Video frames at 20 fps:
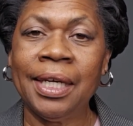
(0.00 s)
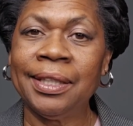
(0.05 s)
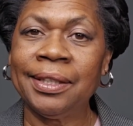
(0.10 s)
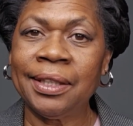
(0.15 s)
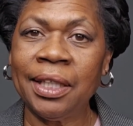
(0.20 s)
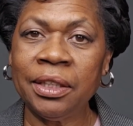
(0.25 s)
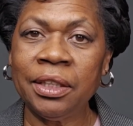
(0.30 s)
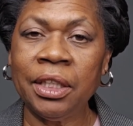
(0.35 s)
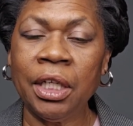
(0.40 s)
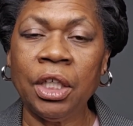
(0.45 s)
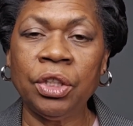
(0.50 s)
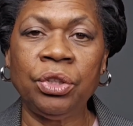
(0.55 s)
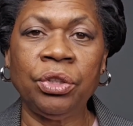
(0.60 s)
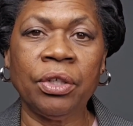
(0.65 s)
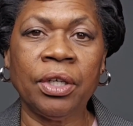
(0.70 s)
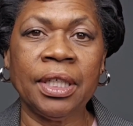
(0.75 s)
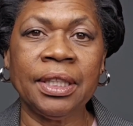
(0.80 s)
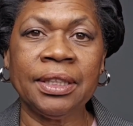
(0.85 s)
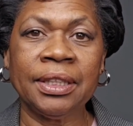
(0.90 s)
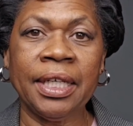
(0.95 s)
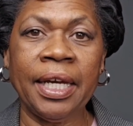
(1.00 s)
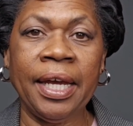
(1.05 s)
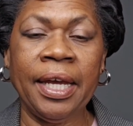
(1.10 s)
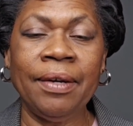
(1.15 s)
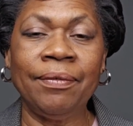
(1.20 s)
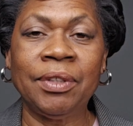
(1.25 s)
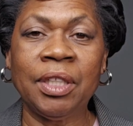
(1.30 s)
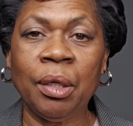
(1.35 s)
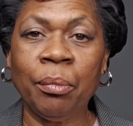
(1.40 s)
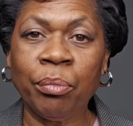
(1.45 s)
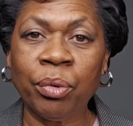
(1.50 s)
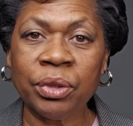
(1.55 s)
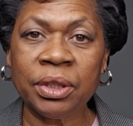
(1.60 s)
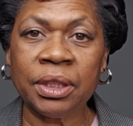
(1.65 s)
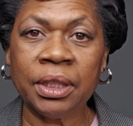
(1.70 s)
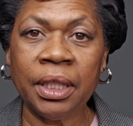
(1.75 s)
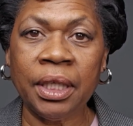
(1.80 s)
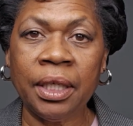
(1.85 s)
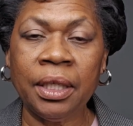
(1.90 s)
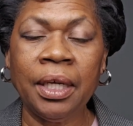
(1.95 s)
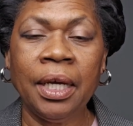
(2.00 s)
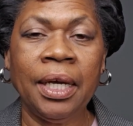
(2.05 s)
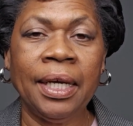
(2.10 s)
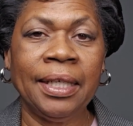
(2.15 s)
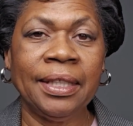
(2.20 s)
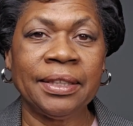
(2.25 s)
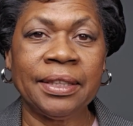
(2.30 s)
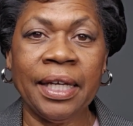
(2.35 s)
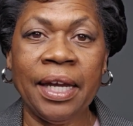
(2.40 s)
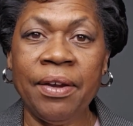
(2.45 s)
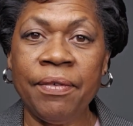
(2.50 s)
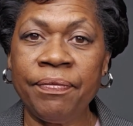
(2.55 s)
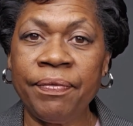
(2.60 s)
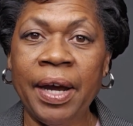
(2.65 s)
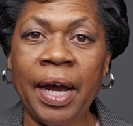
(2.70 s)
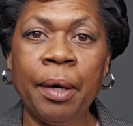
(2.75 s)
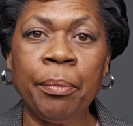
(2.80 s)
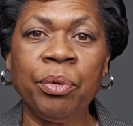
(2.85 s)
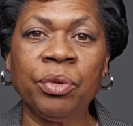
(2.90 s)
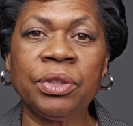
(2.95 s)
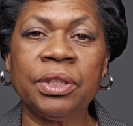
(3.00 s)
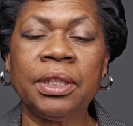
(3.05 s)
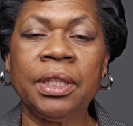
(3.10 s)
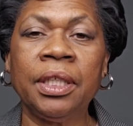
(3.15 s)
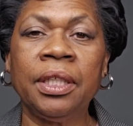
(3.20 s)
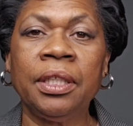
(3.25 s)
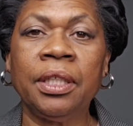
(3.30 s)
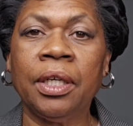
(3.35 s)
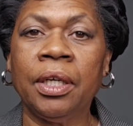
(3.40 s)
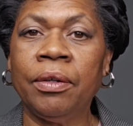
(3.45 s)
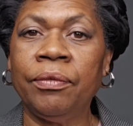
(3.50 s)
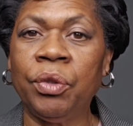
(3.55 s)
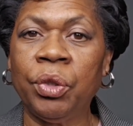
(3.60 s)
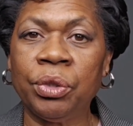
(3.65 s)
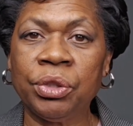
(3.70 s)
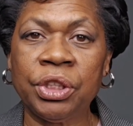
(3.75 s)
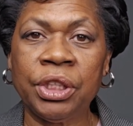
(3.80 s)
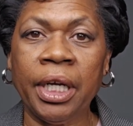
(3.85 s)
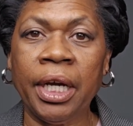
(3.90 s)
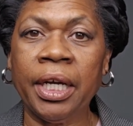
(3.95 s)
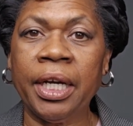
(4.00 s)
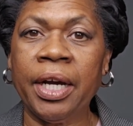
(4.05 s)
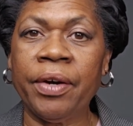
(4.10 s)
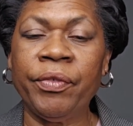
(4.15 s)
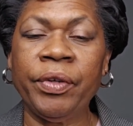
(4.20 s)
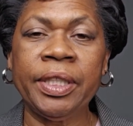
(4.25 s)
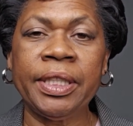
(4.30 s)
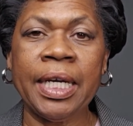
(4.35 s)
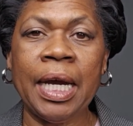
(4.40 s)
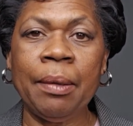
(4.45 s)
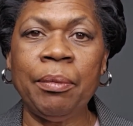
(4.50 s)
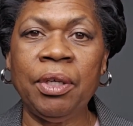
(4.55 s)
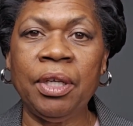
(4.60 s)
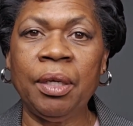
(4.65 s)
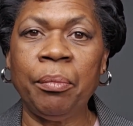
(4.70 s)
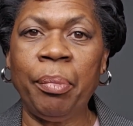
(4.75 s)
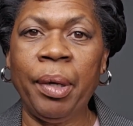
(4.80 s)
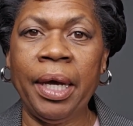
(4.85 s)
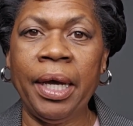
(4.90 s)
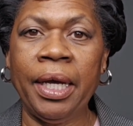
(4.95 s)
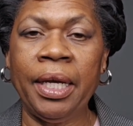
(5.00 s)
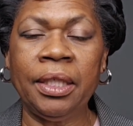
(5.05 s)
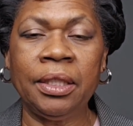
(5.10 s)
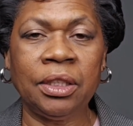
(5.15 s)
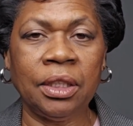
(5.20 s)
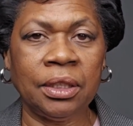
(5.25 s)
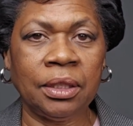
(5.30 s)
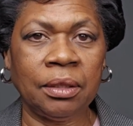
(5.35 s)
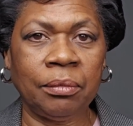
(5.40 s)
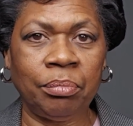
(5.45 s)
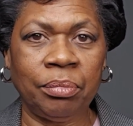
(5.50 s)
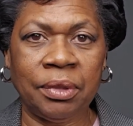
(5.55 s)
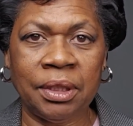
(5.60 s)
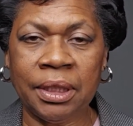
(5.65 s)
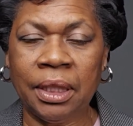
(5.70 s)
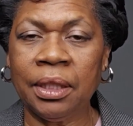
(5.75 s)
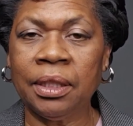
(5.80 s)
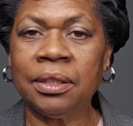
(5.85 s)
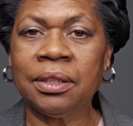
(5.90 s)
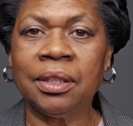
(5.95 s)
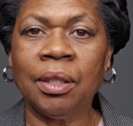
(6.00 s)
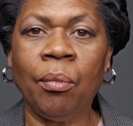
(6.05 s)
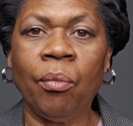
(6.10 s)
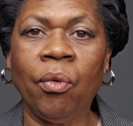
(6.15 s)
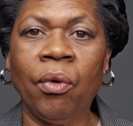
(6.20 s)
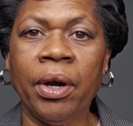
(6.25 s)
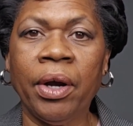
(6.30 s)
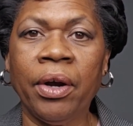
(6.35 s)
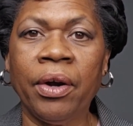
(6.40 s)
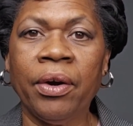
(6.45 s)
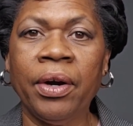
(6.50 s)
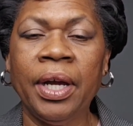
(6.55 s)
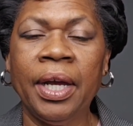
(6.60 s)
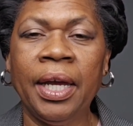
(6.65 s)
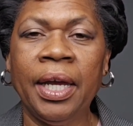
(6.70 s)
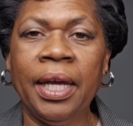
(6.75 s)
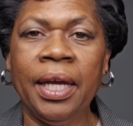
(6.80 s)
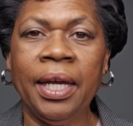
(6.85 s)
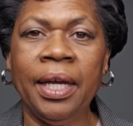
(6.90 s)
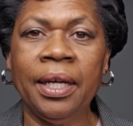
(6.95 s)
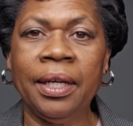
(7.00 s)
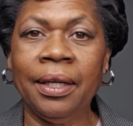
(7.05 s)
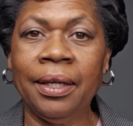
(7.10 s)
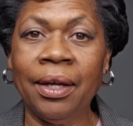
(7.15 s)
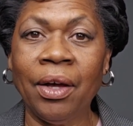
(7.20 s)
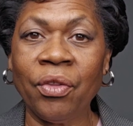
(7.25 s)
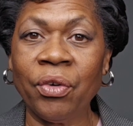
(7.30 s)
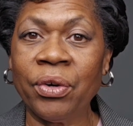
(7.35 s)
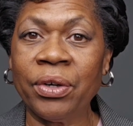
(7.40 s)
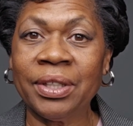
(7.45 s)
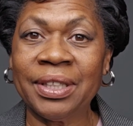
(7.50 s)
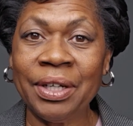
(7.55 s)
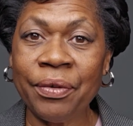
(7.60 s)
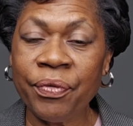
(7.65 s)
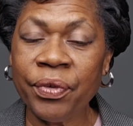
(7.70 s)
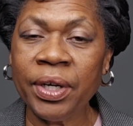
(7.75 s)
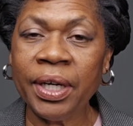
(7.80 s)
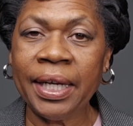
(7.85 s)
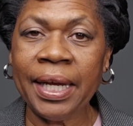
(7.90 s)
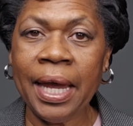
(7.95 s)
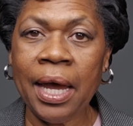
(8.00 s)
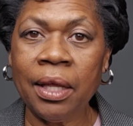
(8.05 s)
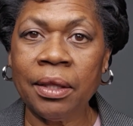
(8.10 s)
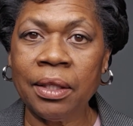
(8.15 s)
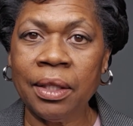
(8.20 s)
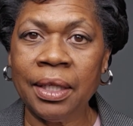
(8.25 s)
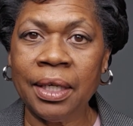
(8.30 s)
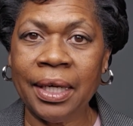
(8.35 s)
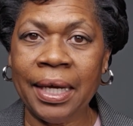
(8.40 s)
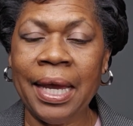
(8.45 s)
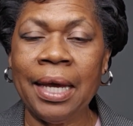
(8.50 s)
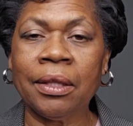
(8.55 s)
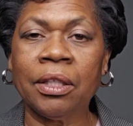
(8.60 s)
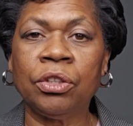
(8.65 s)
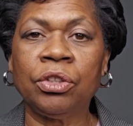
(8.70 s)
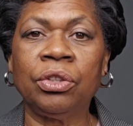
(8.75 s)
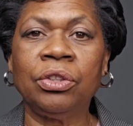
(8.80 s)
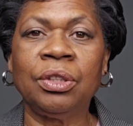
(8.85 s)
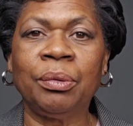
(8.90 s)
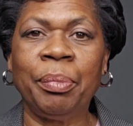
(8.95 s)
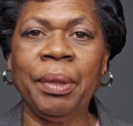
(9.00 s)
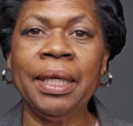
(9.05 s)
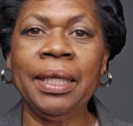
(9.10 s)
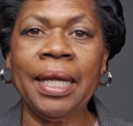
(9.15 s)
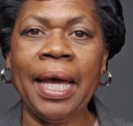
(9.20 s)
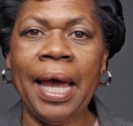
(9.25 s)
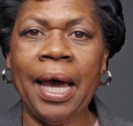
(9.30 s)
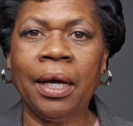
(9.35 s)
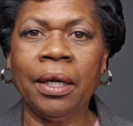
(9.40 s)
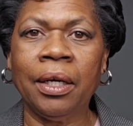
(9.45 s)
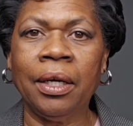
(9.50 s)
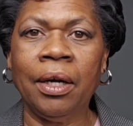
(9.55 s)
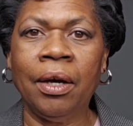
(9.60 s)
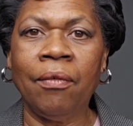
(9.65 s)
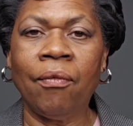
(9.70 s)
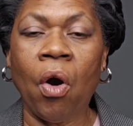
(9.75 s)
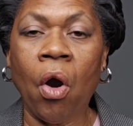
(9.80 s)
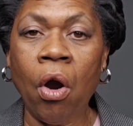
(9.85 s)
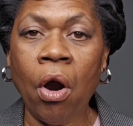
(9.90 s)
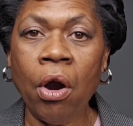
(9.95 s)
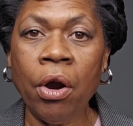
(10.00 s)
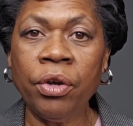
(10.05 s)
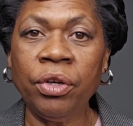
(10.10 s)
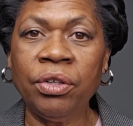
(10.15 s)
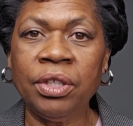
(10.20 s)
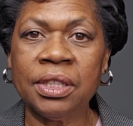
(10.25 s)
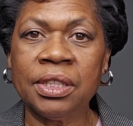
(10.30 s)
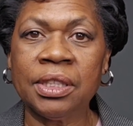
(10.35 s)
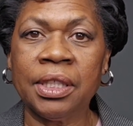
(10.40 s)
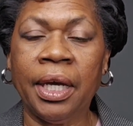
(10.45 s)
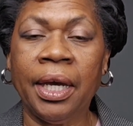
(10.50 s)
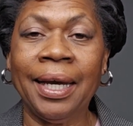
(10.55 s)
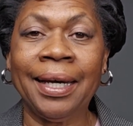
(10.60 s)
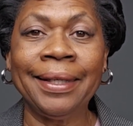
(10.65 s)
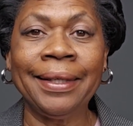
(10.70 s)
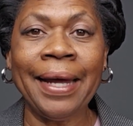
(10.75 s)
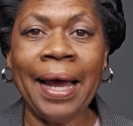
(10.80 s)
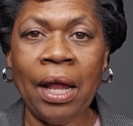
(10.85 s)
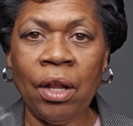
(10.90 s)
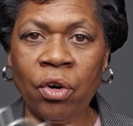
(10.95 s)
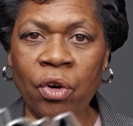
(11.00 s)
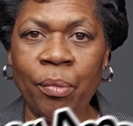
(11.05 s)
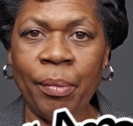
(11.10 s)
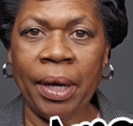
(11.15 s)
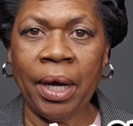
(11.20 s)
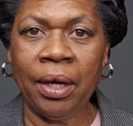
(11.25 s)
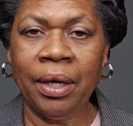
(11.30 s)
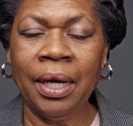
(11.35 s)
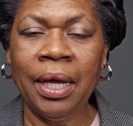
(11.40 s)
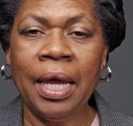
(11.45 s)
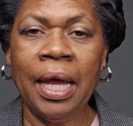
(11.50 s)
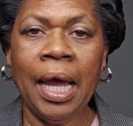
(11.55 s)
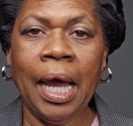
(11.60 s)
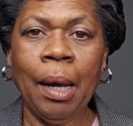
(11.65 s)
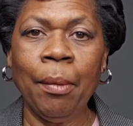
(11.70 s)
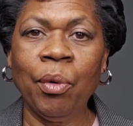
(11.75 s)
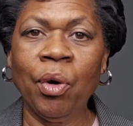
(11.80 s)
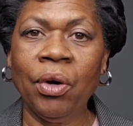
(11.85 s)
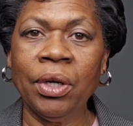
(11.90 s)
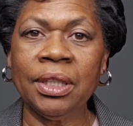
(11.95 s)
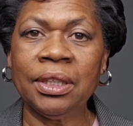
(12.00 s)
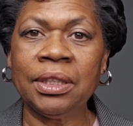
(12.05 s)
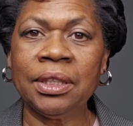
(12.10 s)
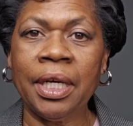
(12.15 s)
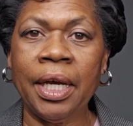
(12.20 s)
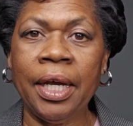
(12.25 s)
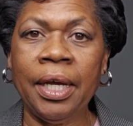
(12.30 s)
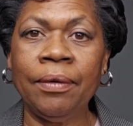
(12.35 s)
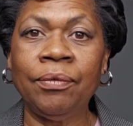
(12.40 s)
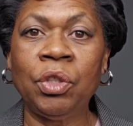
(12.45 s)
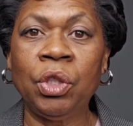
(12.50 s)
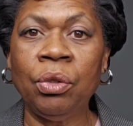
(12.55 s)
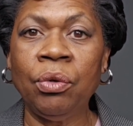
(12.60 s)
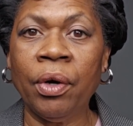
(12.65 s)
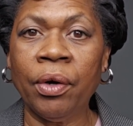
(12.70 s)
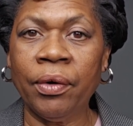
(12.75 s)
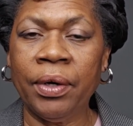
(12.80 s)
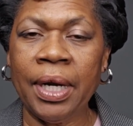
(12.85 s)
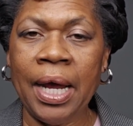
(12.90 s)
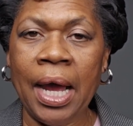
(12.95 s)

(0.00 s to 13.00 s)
such as you're going to save 10%, save 5% of your check every time you get paid. Just send it somewhere in a different account than the account that you spend out of. Or you can say a dollar amount. I'm going to save $200